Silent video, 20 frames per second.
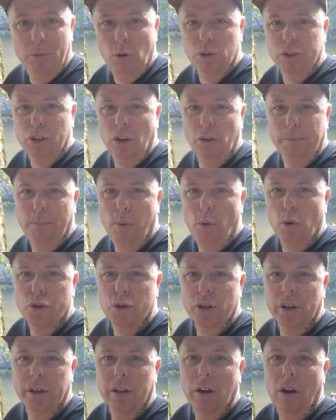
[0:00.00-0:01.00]
also in
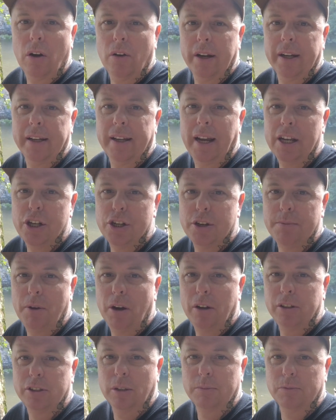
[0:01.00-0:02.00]
portrait orientation
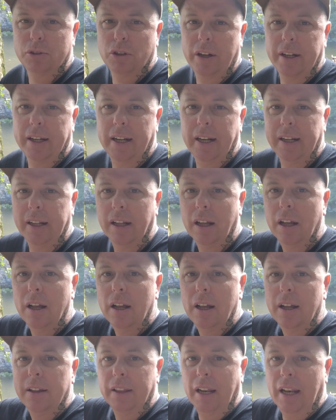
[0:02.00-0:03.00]
mode, so I'm sort of getting
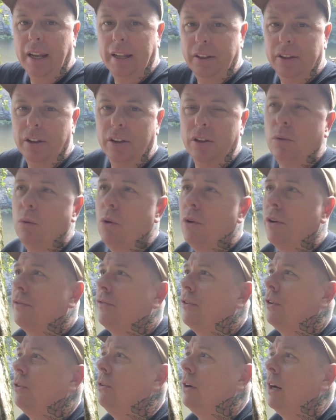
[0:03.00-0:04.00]
the length of the
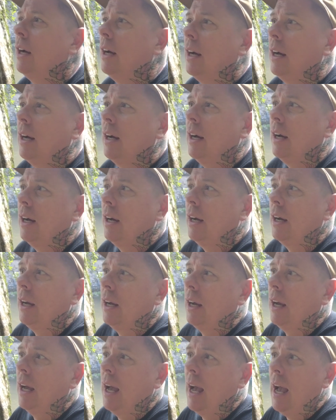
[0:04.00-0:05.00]
waterfall.
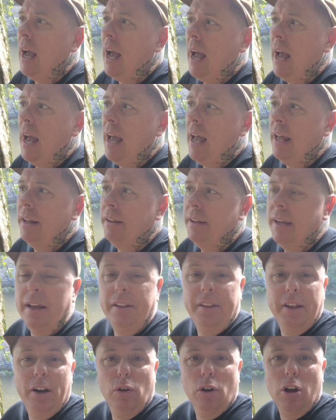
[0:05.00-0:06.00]
And
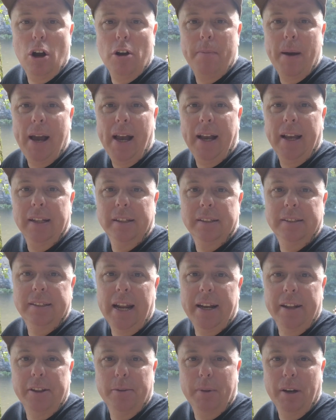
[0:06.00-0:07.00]
yeah, then I'll go back and
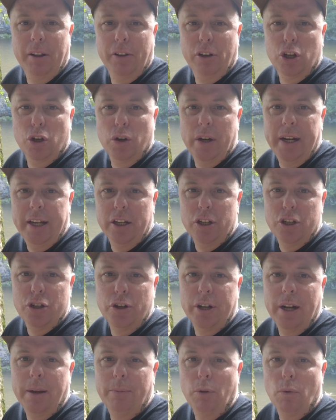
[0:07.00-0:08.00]
stand in the middle of the creek and
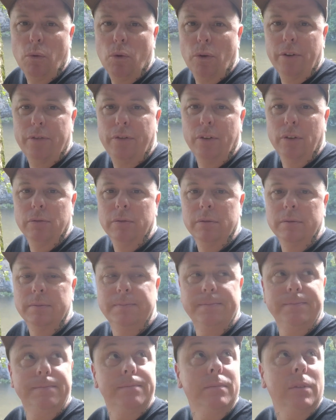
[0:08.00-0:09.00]
shoot up the waterfall.
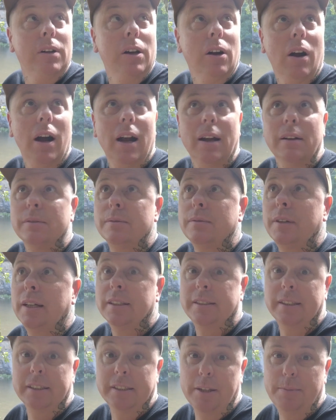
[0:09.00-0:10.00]
All right,
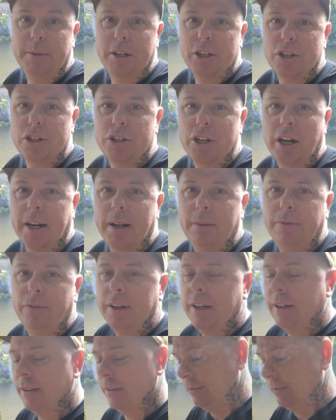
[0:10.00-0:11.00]
here's this image, chuck it up for you.